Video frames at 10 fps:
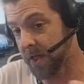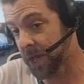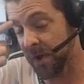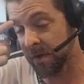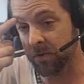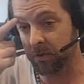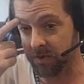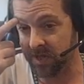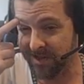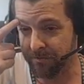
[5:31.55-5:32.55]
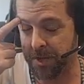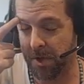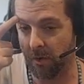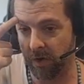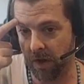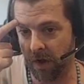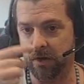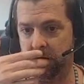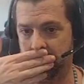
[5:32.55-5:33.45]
That's what I believe is going on.